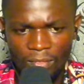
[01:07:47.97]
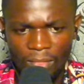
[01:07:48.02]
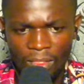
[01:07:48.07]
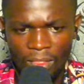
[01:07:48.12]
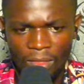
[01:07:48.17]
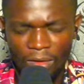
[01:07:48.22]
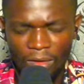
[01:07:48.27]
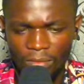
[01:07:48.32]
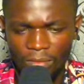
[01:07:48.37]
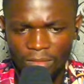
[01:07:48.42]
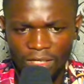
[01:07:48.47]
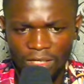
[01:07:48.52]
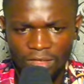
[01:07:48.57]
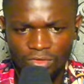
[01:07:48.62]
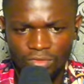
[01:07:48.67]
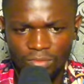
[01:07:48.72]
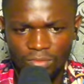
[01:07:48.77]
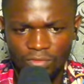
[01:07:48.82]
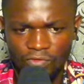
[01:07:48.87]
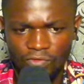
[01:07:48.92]
Opponent has
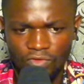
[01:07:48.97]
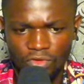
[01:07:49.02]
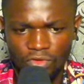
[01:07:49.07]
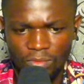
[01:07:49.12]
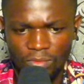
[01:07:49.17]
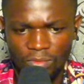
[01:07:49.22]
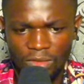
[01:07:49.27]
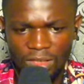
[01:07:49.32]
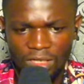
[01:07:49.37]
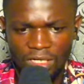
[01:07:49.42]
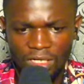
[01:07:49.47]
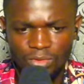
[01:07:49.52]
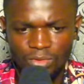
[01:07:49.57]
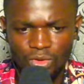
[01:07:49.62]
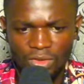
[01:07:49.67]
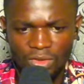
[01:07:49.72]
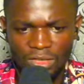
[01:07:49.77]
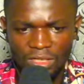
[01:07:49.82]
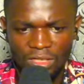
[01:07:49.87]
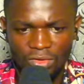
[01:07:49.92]
to move somewhere.
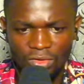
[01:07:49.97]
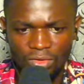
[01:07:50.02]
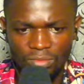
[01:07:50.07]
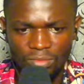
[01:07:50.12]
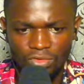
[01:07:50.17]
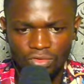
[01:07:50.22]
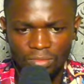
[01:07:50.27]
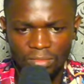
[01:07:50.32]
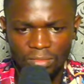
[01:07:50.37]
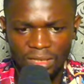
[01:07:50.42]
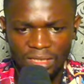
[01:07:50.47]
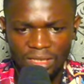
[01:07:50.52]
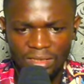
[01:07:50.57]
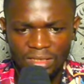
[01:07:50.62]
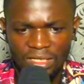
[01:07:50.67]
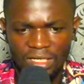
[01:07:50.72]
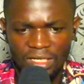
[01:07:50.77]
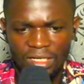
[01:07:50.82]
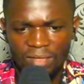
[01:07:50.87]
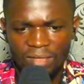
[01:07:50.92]
Capturing here comes to mind. My